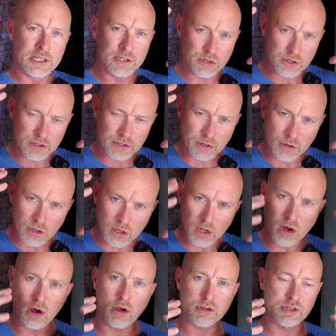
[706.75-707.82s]
your
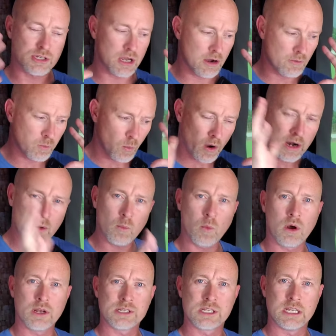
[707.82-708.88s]
loss of what it
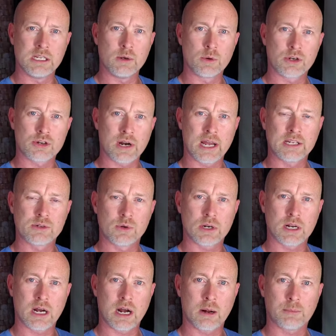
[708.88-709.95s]
was that you were trying
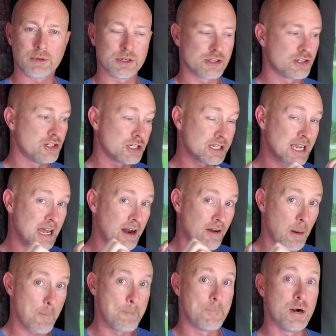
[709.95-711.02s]
to accomplish just kind
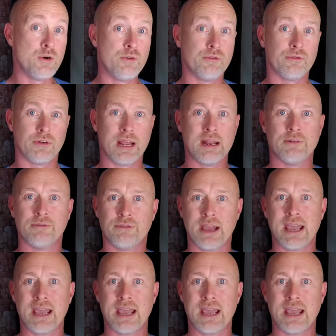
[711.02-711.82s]
of poof and